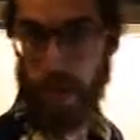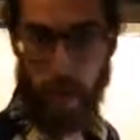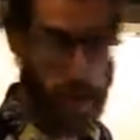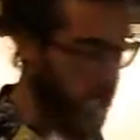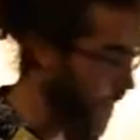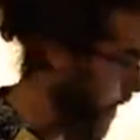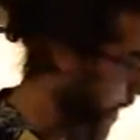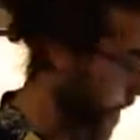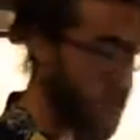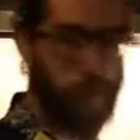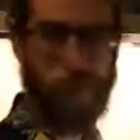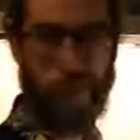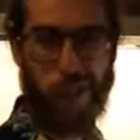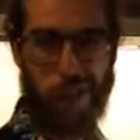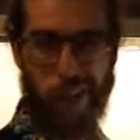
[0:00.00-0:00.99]
I
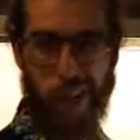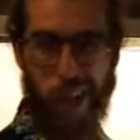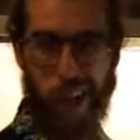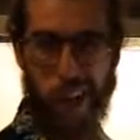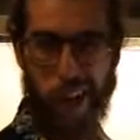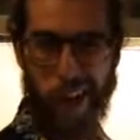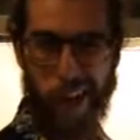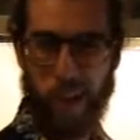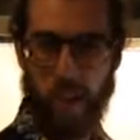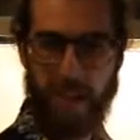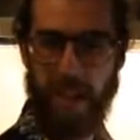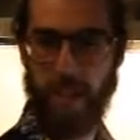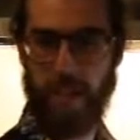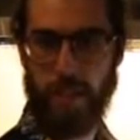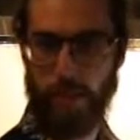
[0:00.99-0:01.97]
prefer a
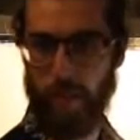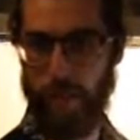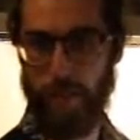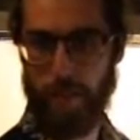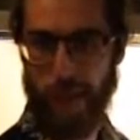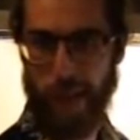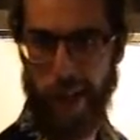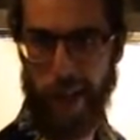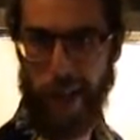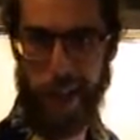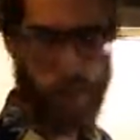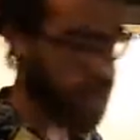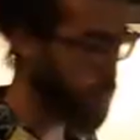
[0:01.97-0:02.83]
nice French baguette,